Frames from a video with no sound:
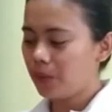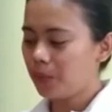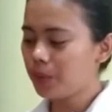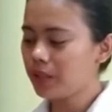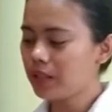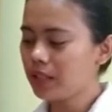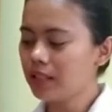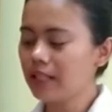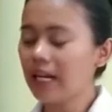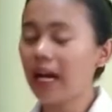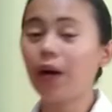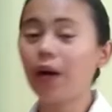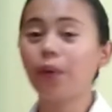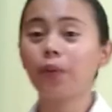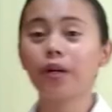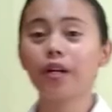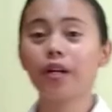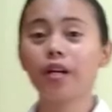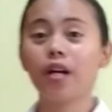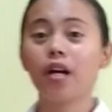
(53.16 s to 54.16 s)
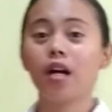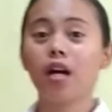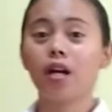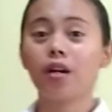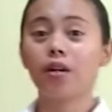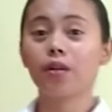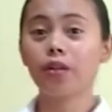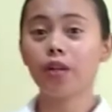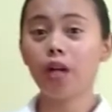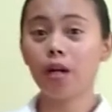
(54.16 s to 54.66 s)
We need our
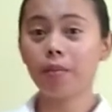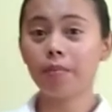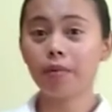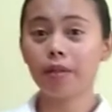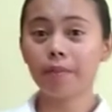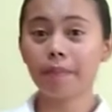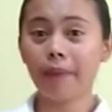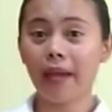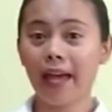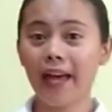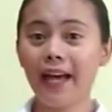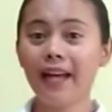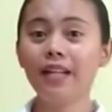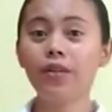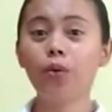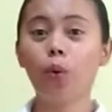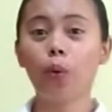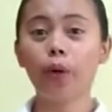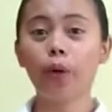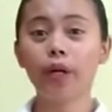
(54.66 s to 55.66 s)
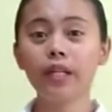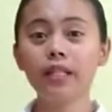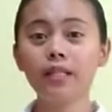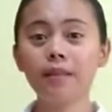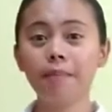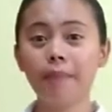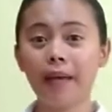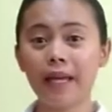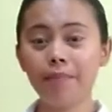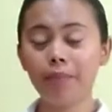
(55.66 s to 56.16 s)
rubber pad or
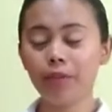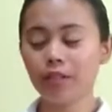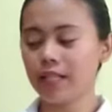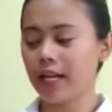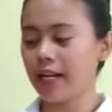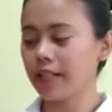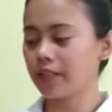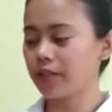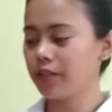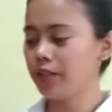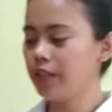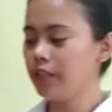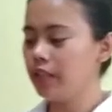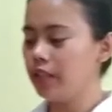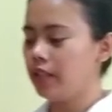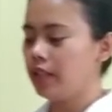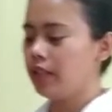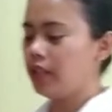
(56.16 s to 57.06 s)
the bed protector.